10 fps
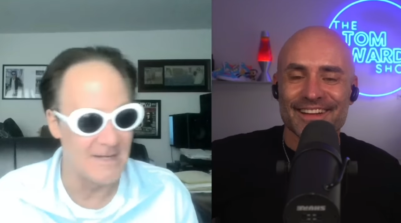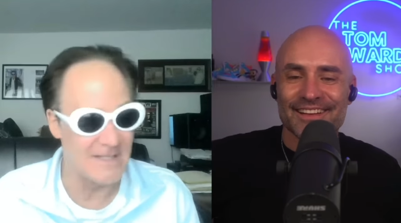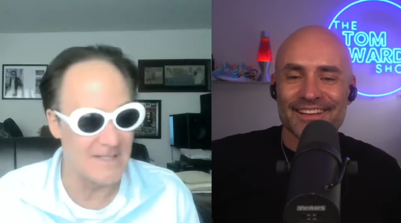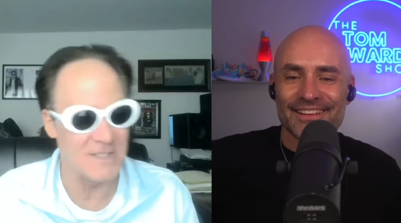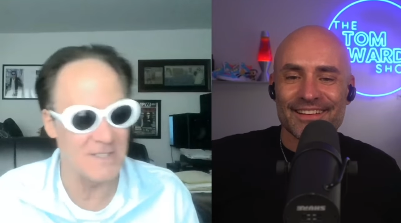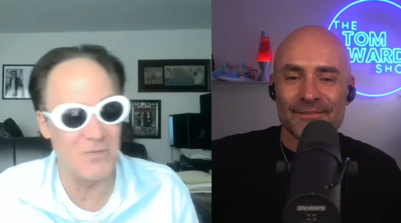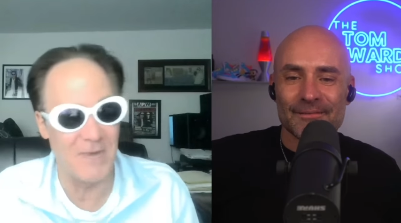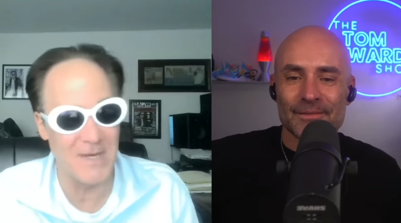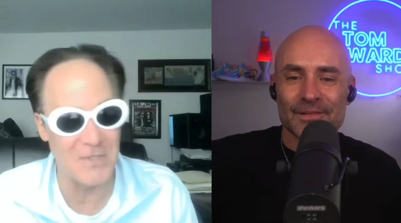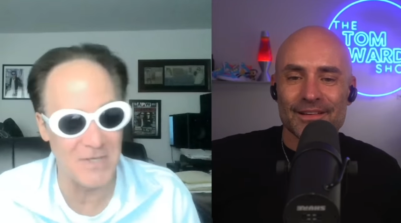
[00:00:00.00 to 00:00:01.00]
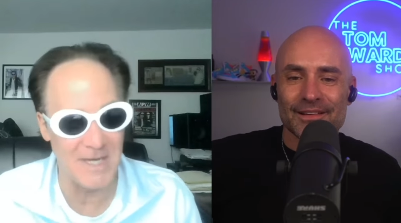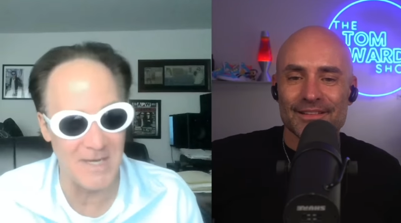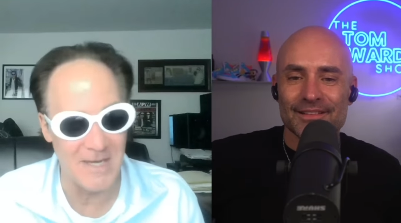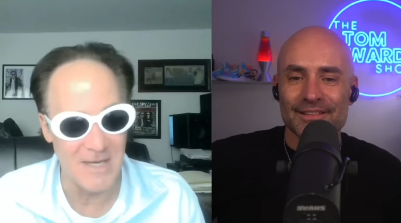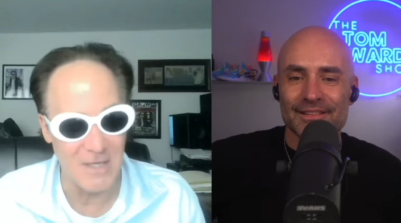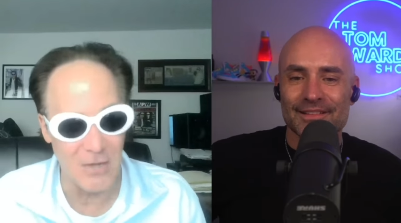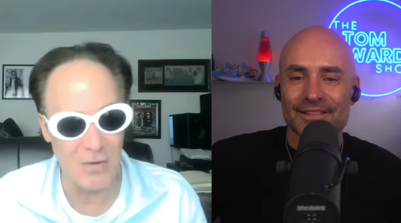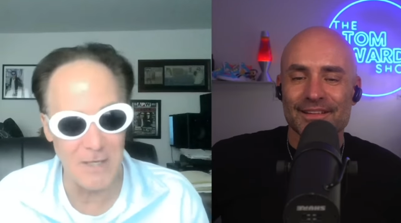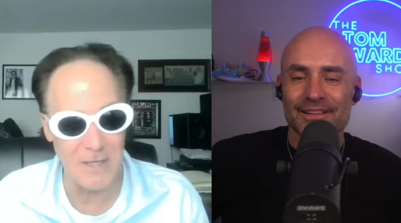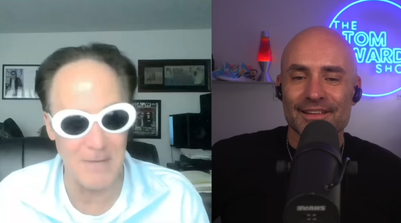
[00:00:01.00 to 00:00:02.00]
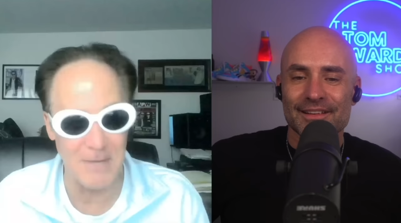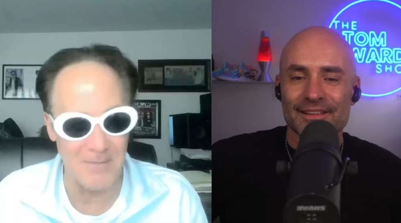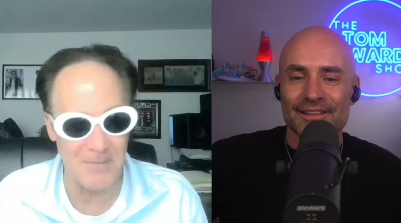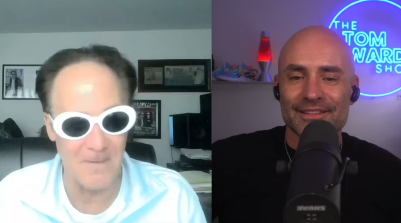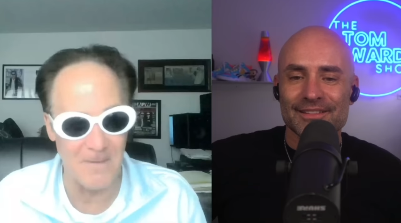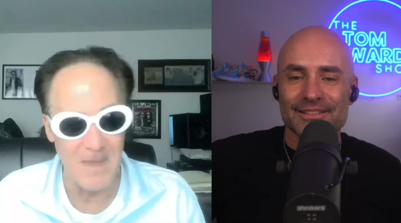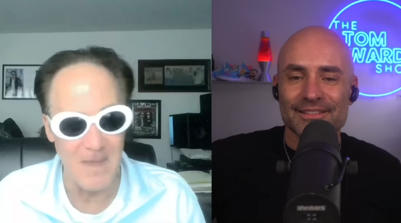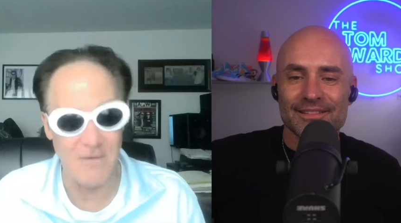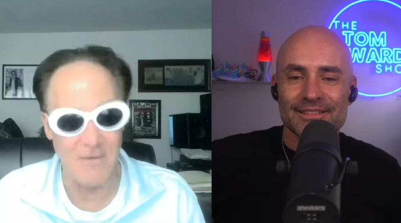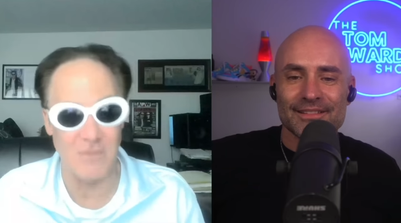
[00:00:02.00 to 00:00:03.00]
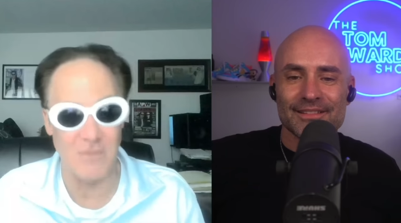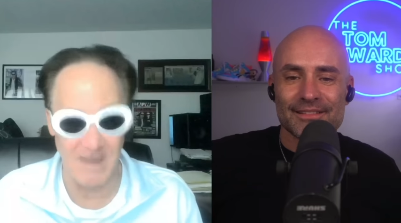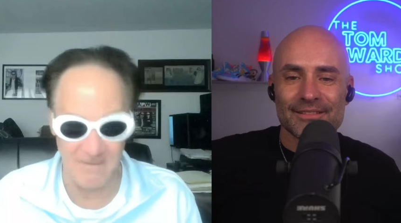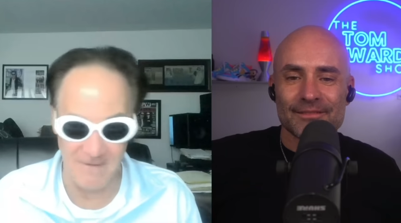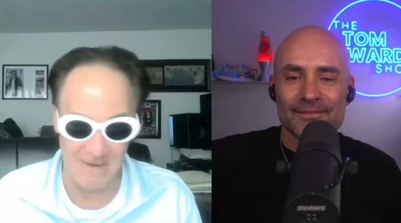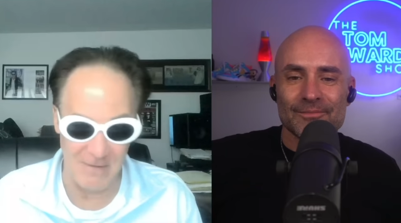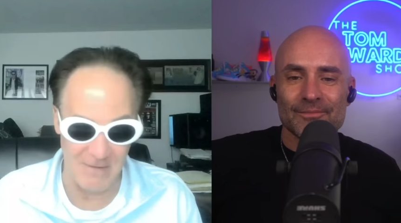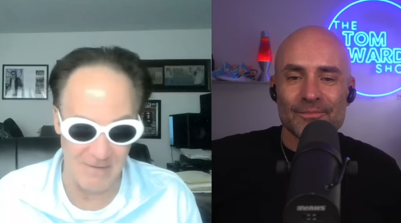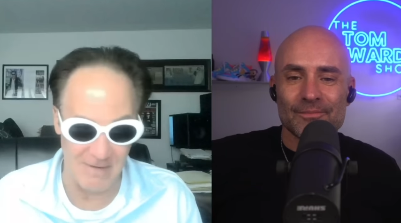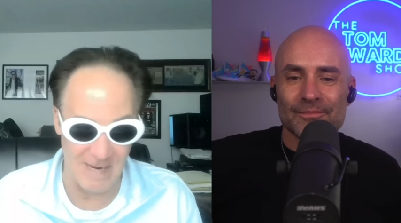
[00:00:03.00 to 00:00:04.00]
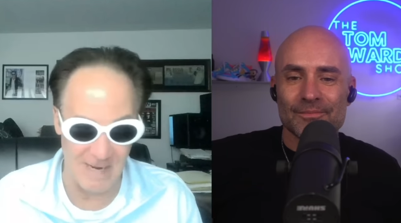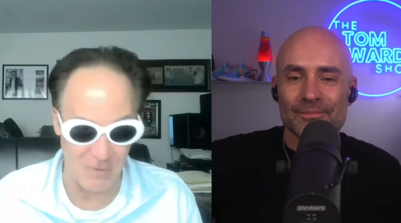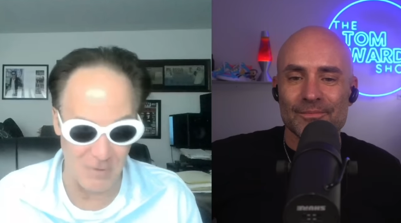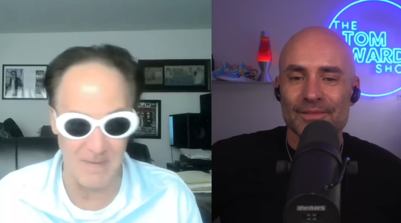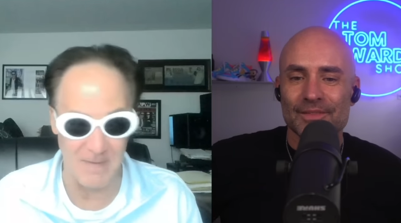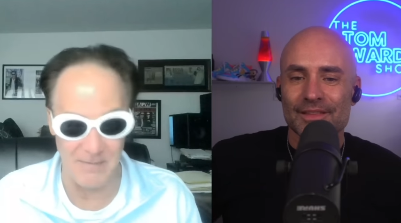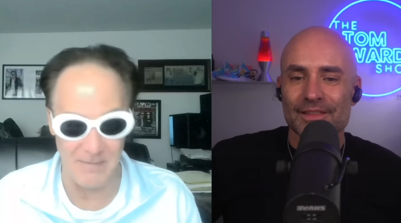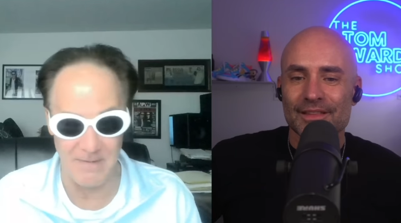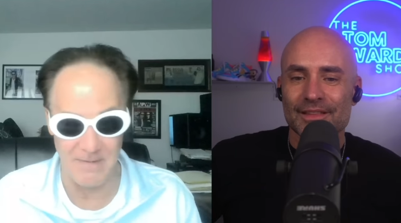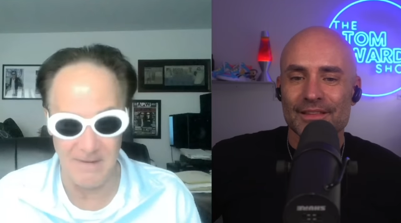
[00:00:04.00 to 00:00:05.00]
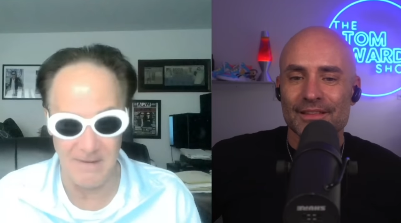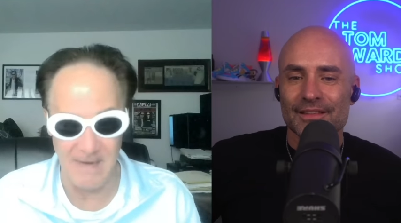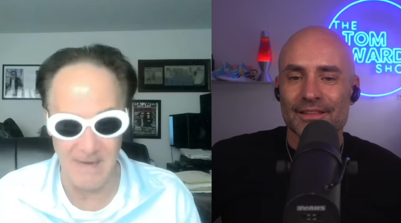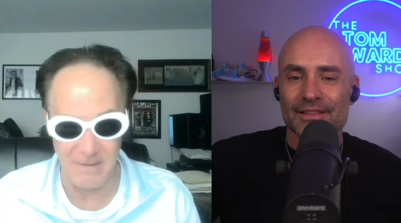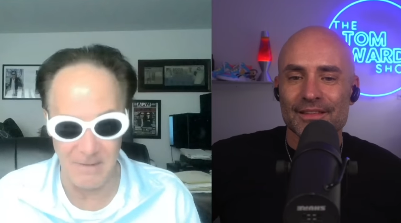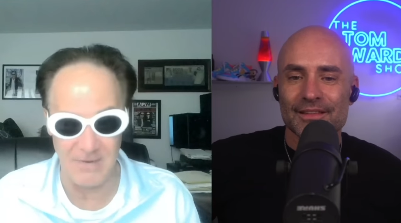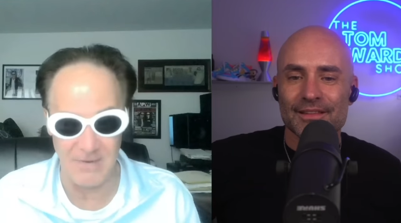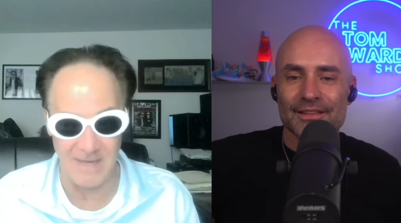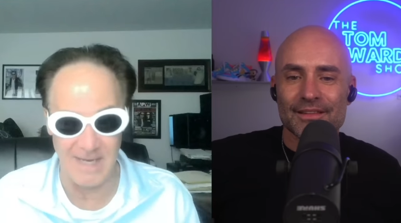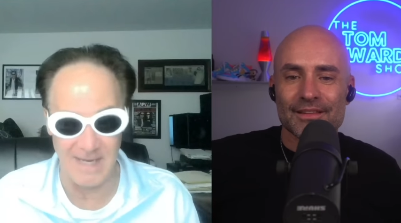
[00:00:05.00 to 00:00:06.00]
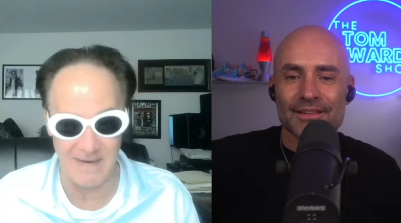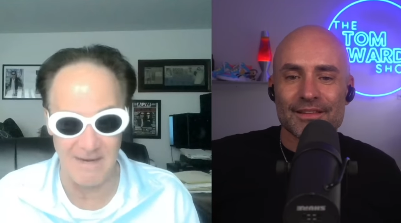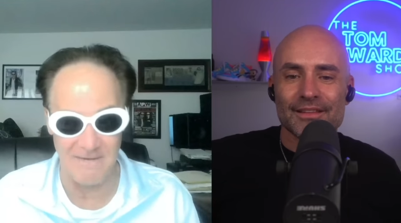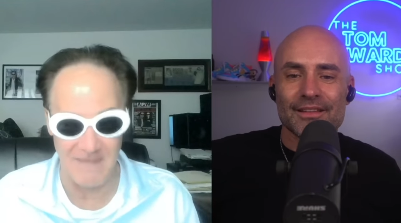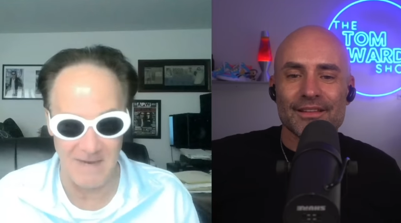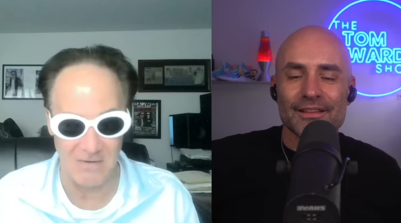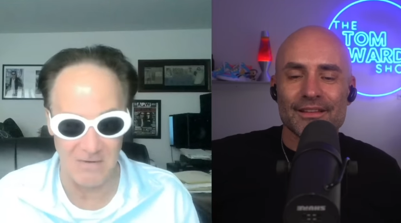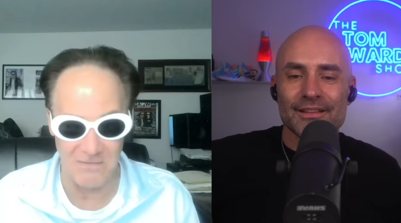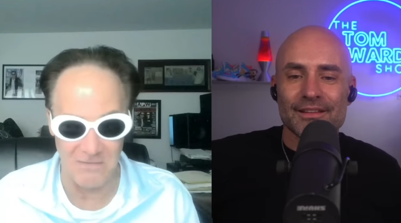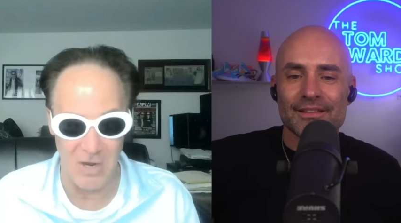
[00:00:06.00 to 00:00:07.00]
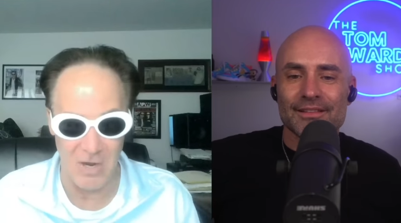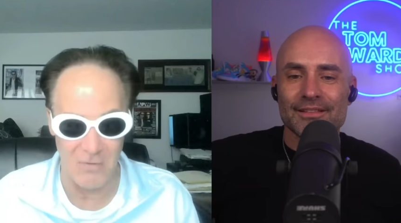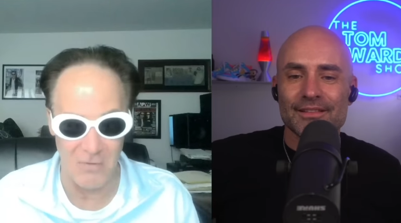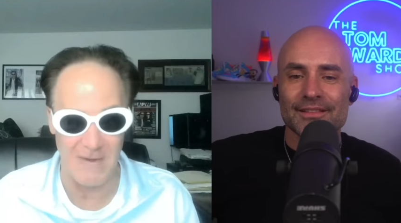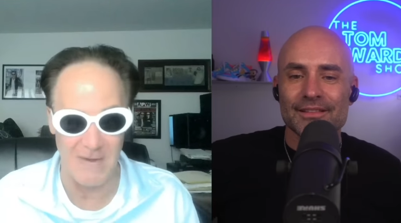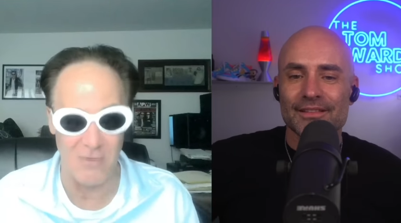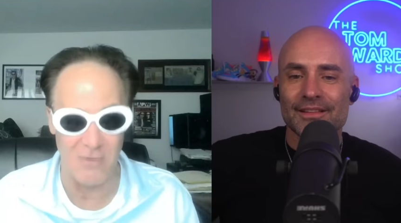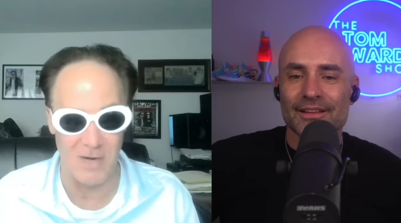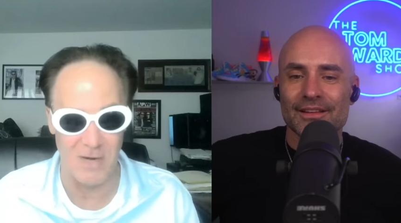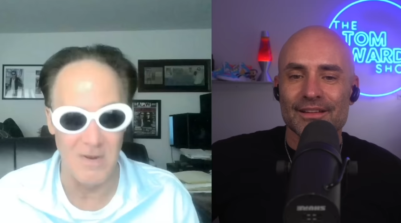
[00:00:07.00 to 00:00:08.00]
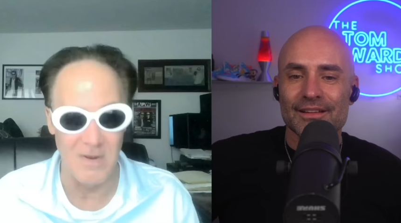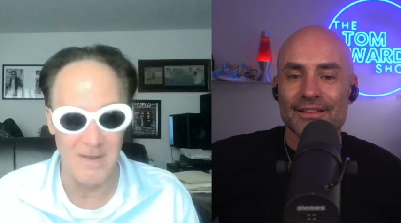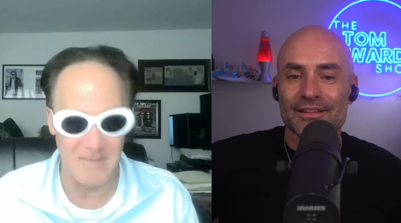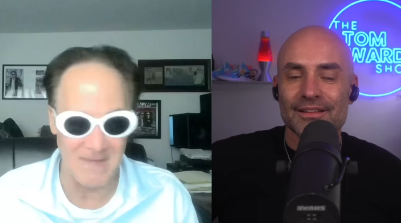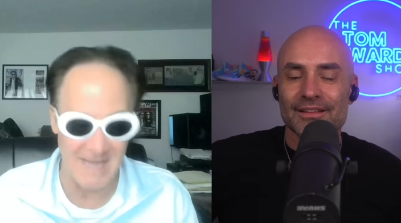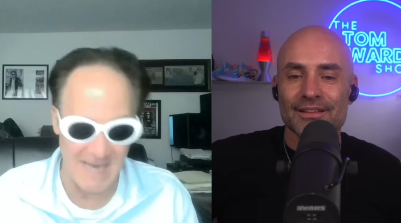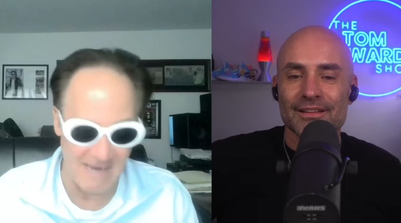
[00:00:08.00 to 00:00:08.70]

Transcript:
Speaker 1: a situation and look at the people. First of all, I can figure whether I'm going to be able to hit them and they're going to like it. If they don't, no, I won't go. But then I